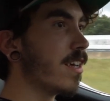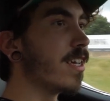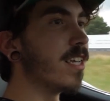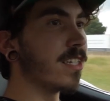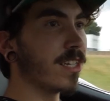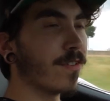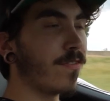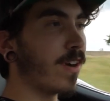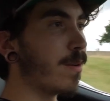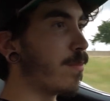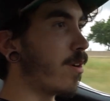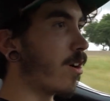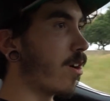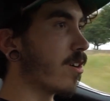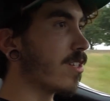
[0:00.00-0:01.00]
easy to find
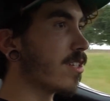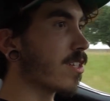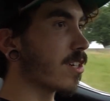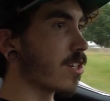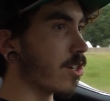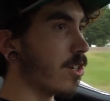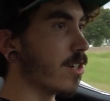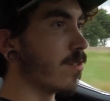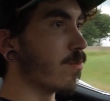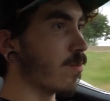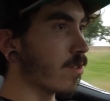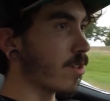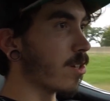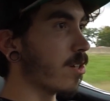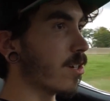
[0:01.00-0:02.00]
parts, it's a good,
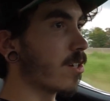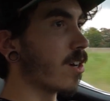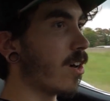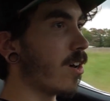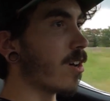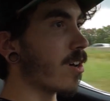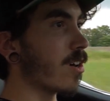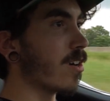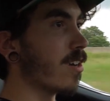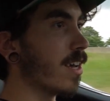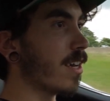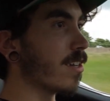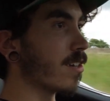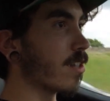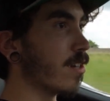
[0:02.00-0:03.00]
good car
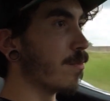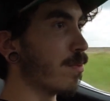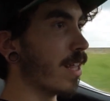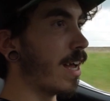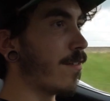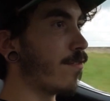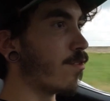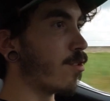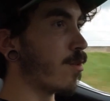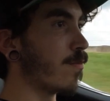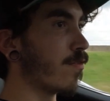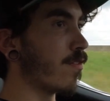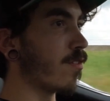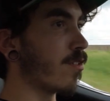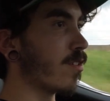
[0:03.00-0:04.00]
and a good platform
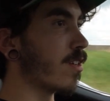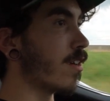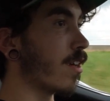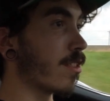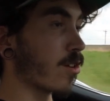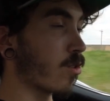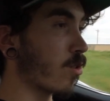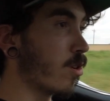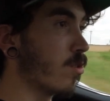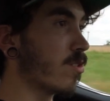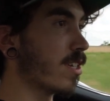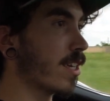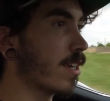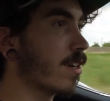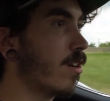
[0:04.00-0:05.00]
for either
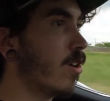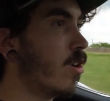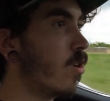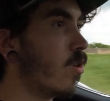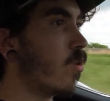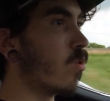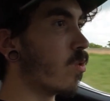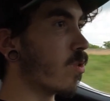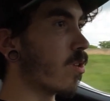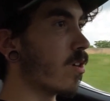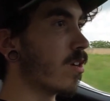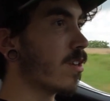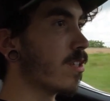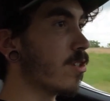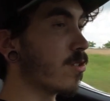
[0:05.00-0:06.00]
cruising
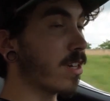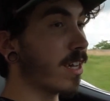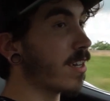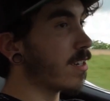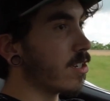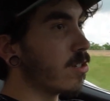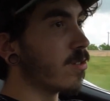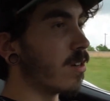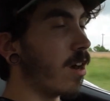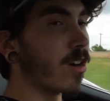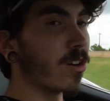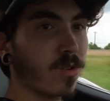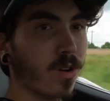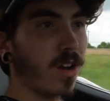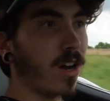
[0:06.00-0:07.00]
or you can do an
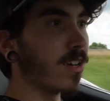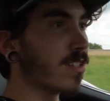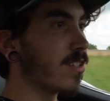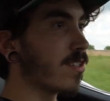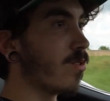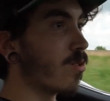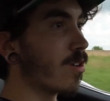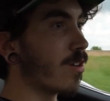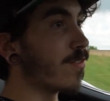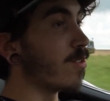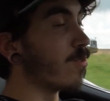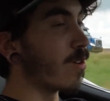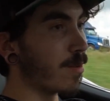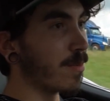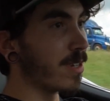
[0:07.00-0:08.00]
autocross or if
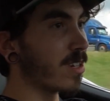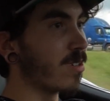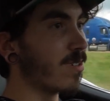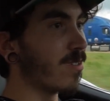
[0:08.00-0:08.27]
you want to be